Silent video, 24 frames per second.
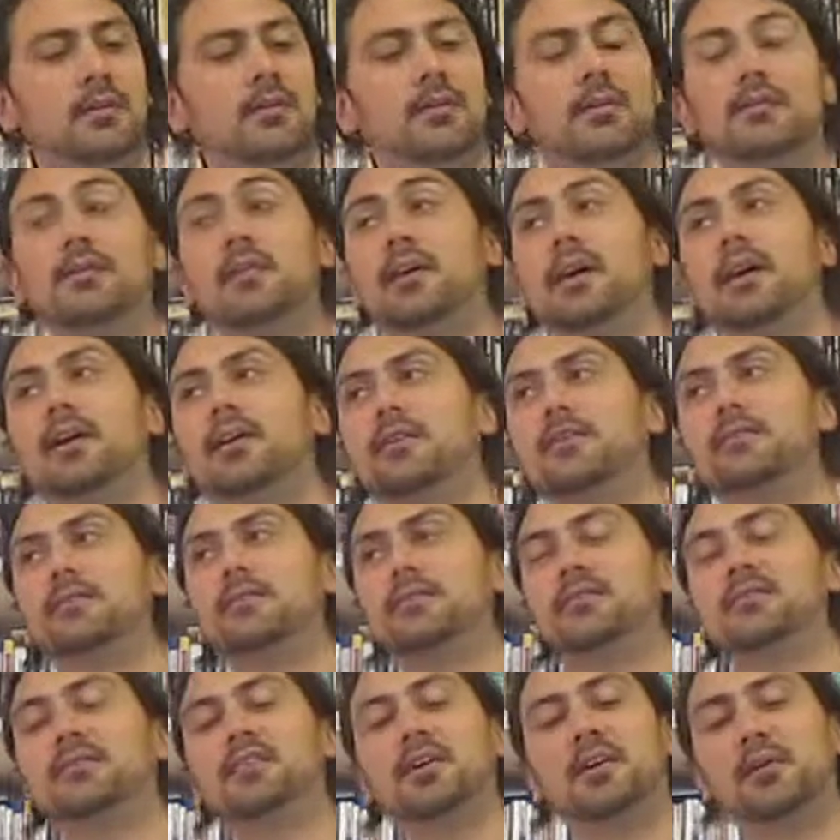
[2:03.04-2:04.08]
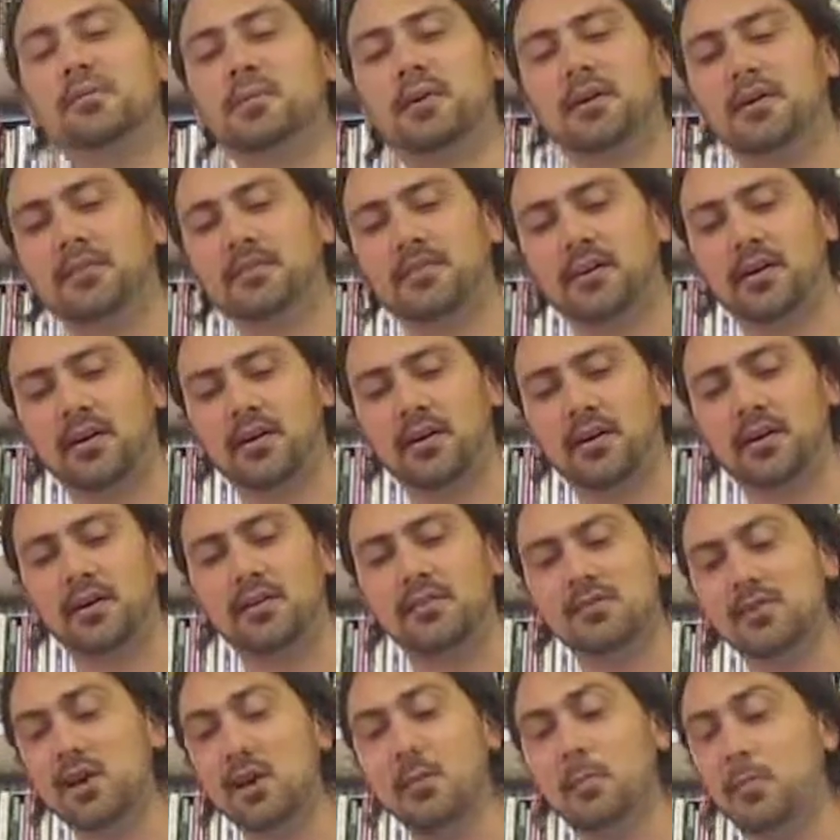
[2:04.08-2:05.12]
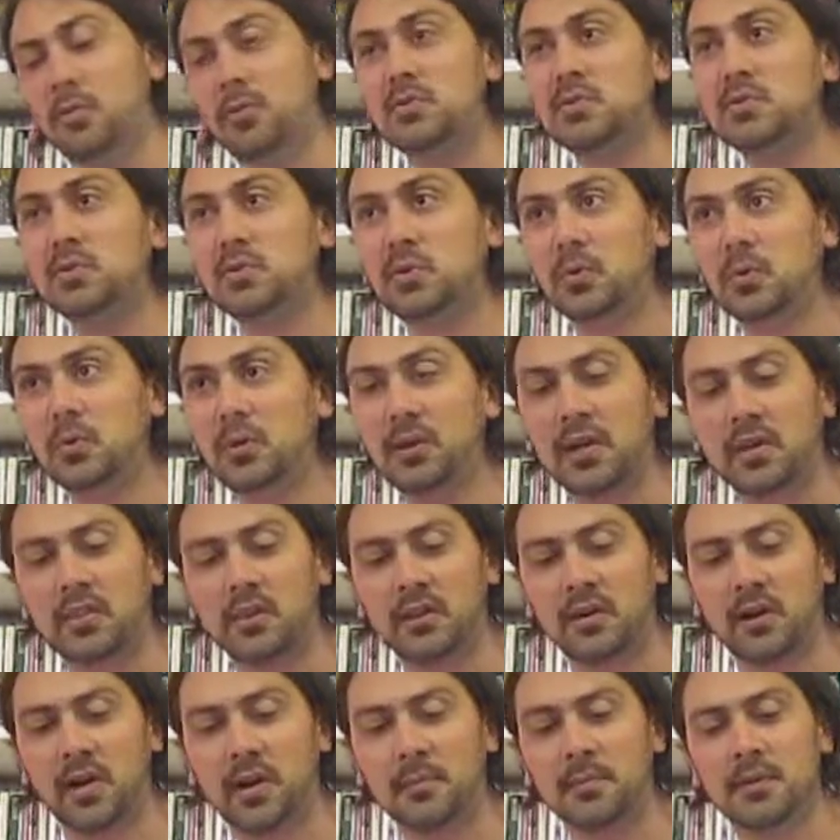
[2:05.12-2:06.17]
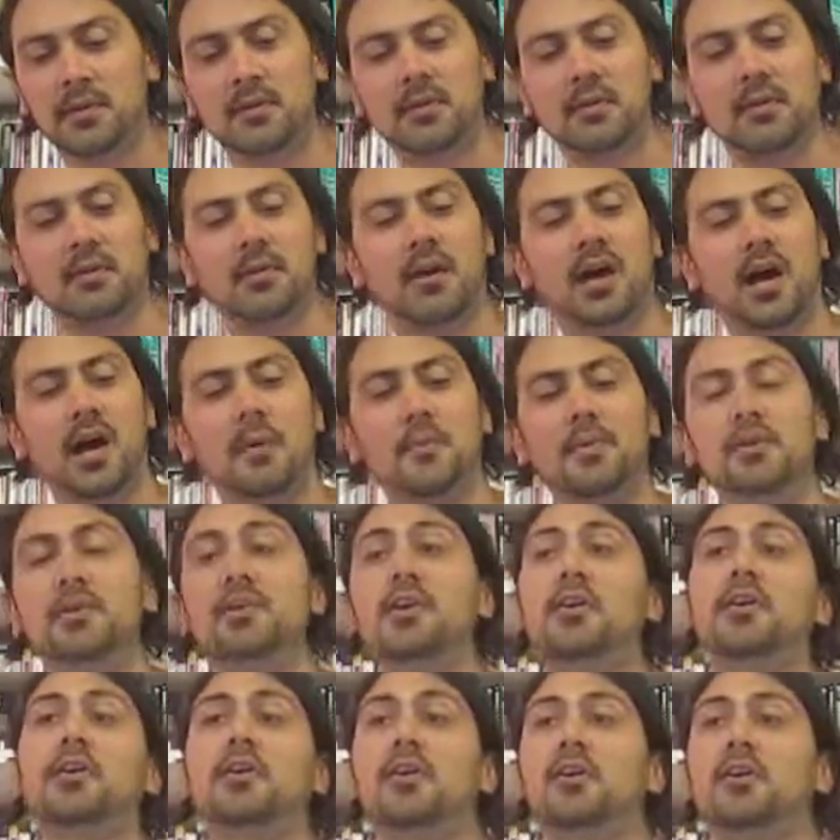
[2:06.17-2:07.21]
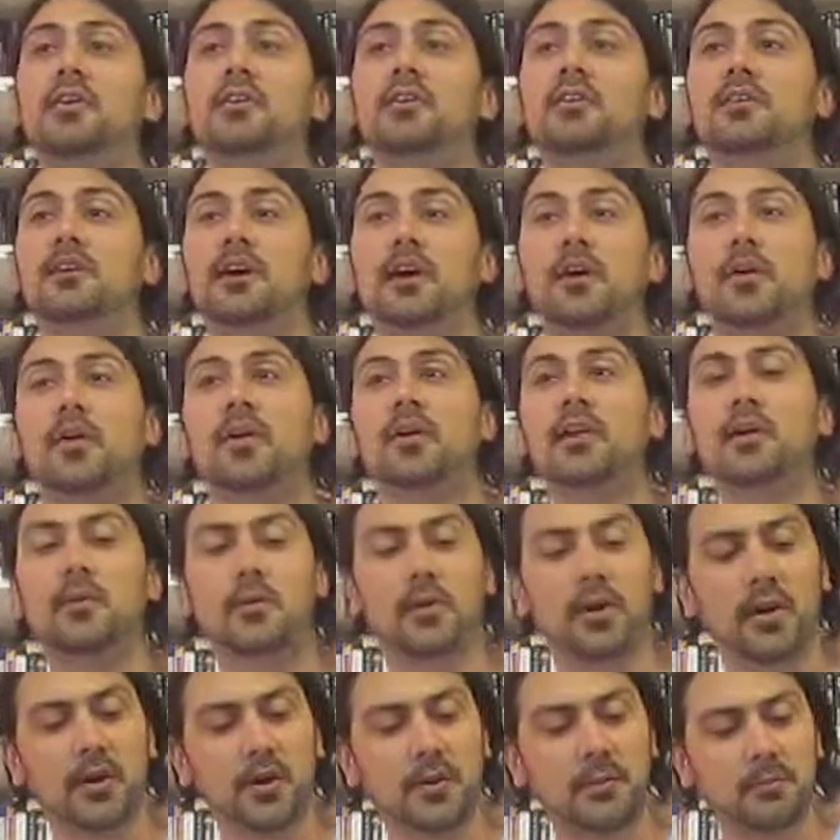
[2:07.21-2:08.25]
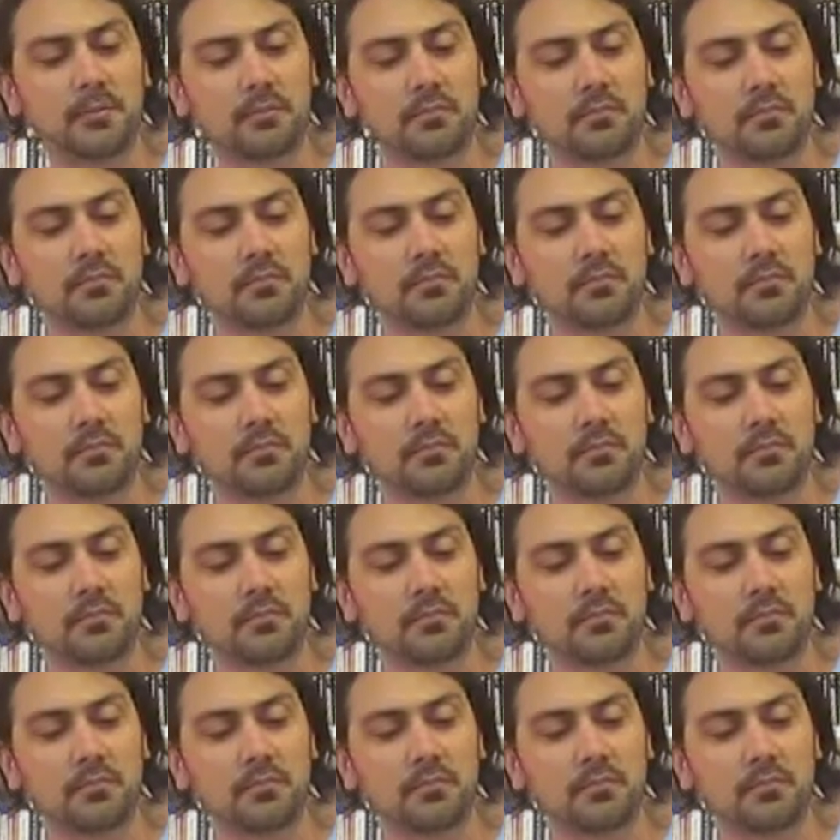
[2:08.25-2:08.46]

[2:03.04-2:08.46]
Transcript: No military. No more school either. I'm in no hurry to go anywhere.